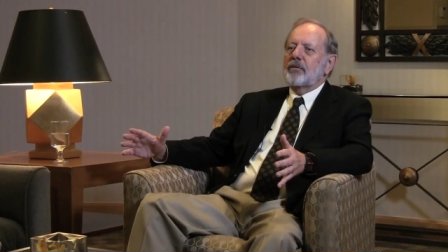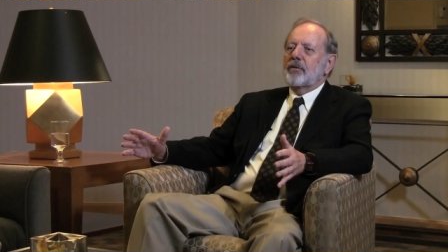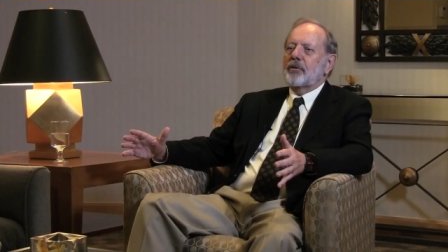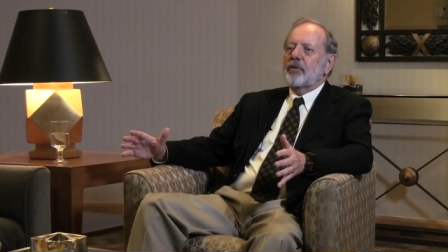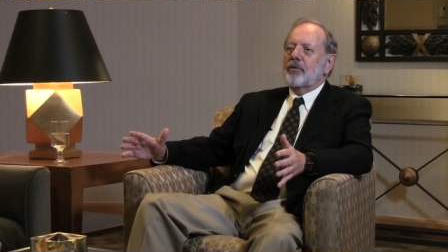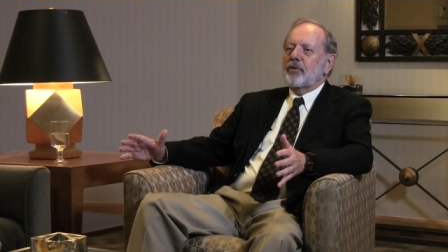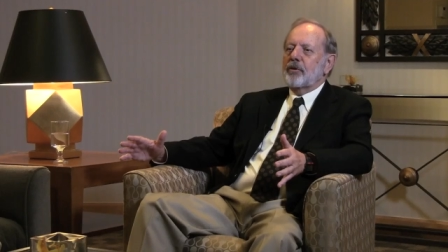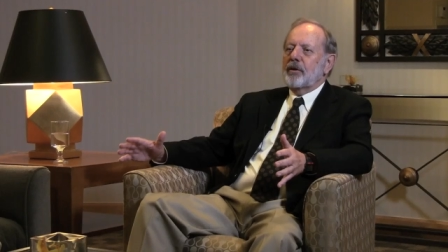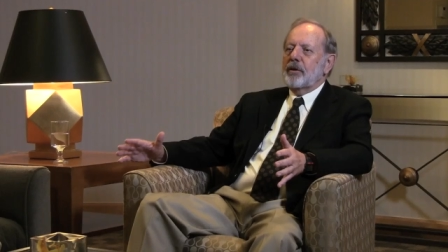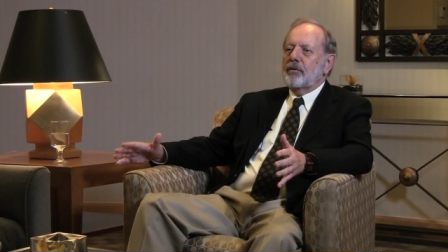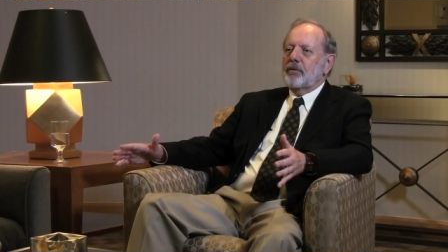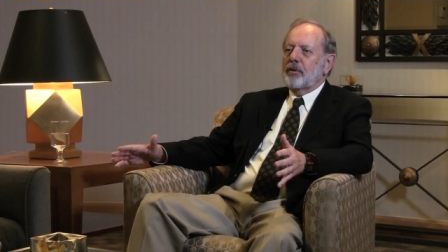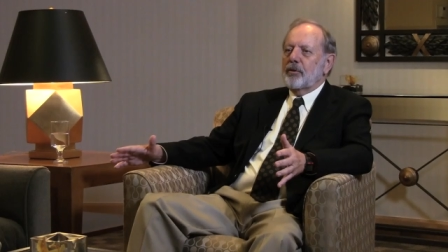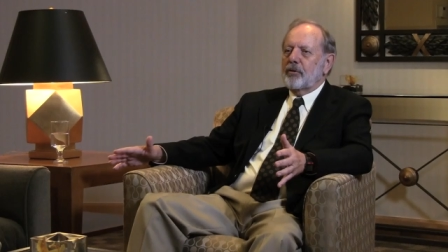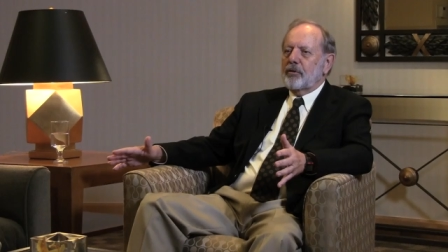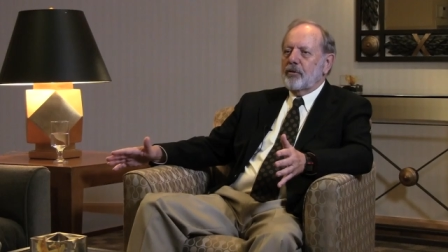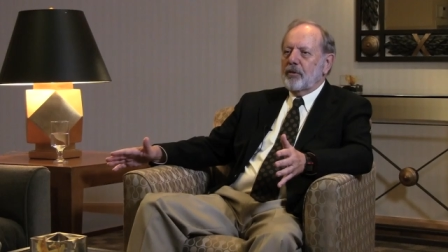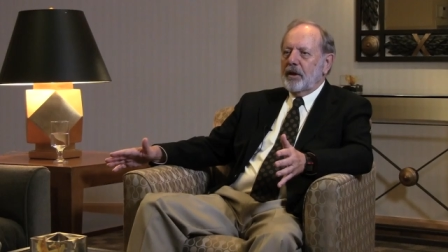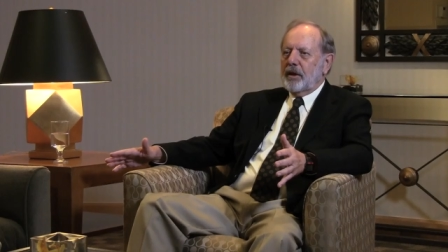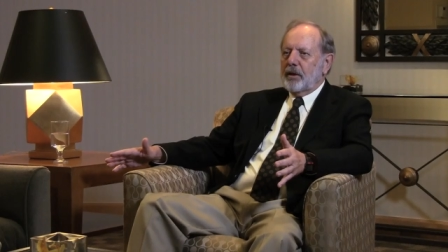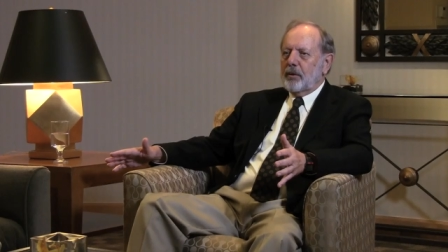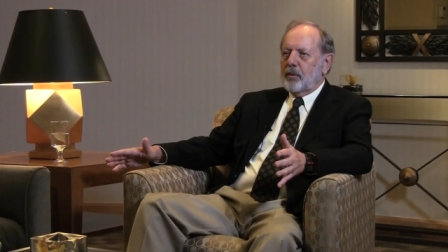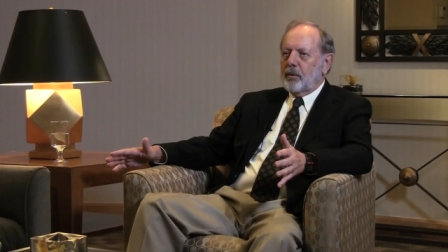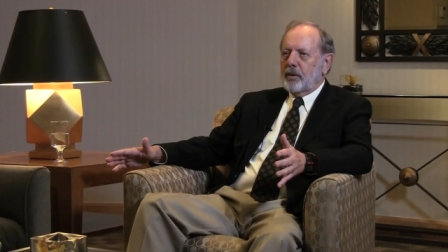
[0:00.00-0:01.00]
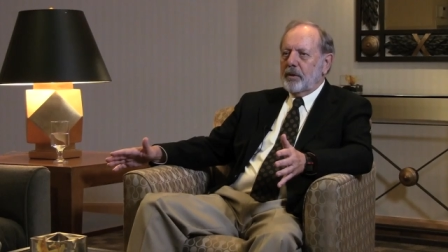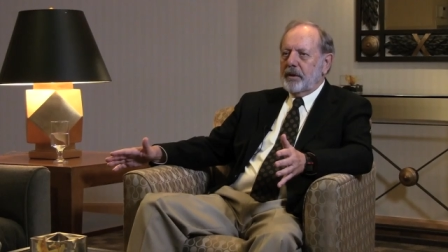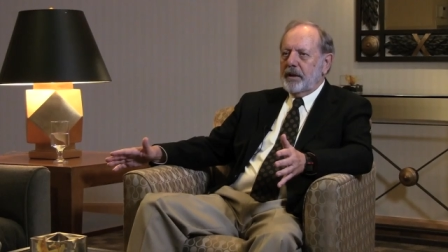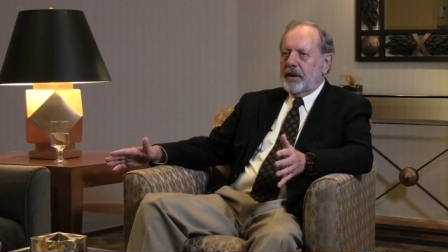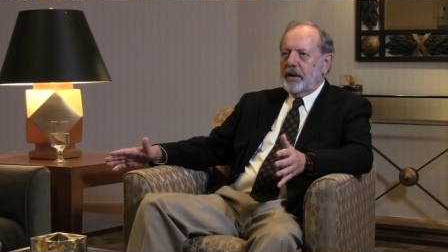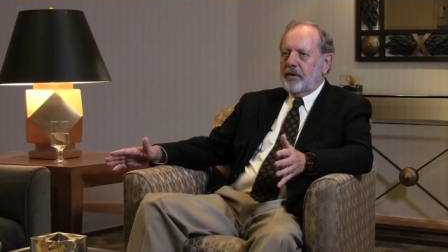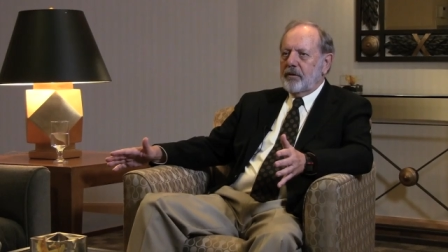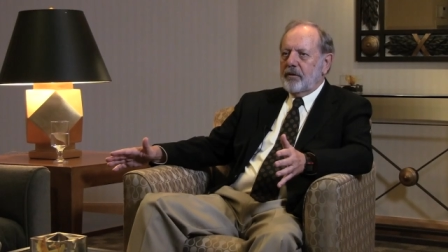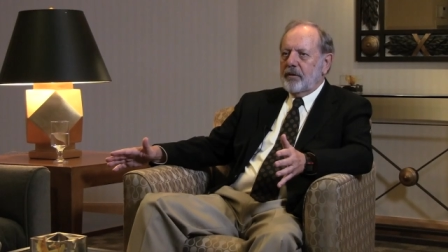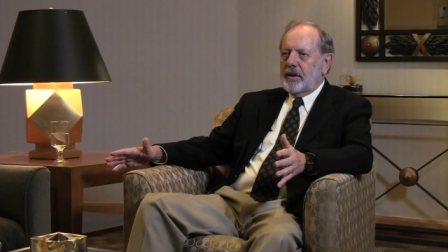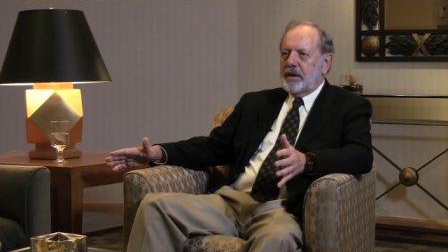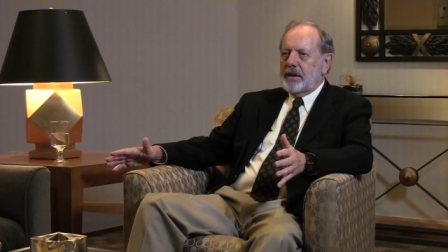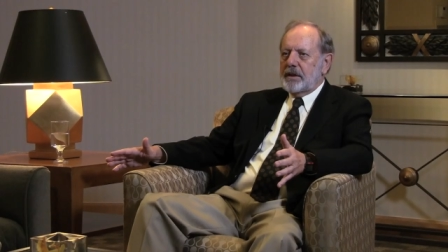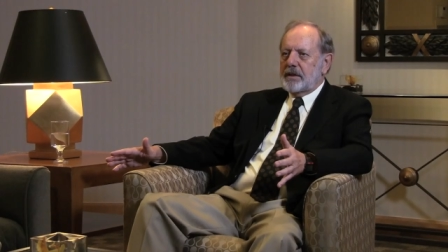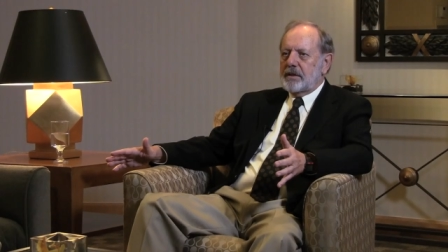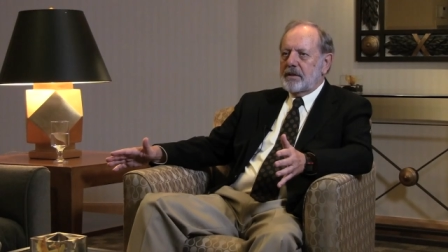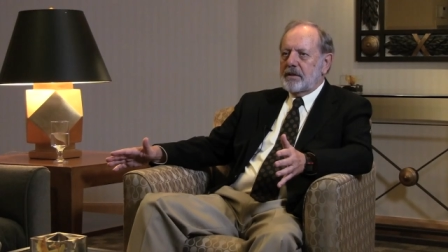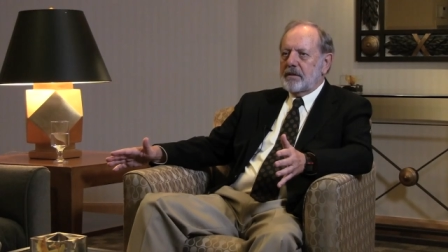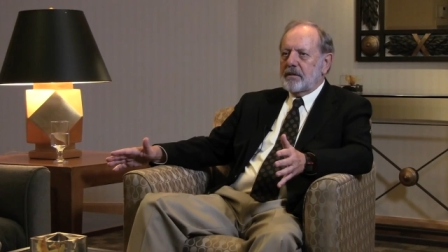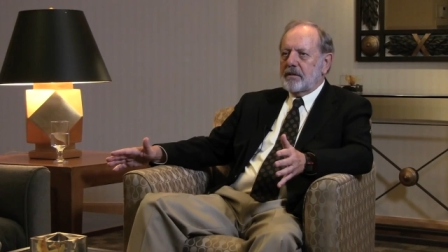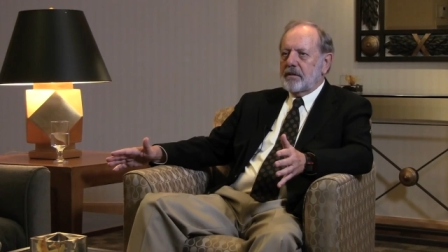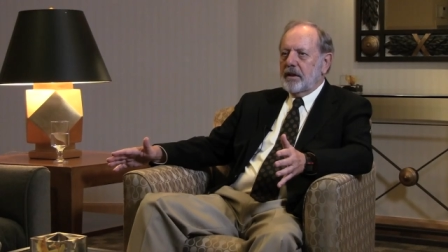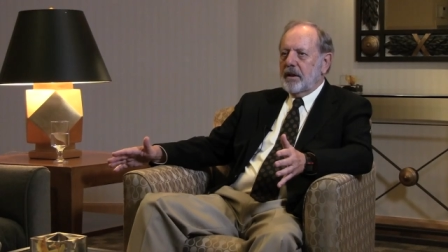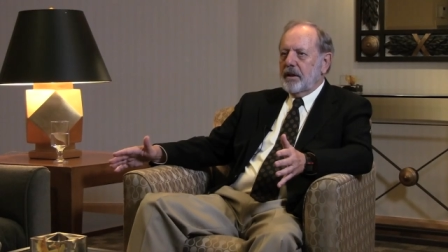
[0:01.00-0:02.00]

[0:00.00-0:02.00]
retrieval strength will decrease,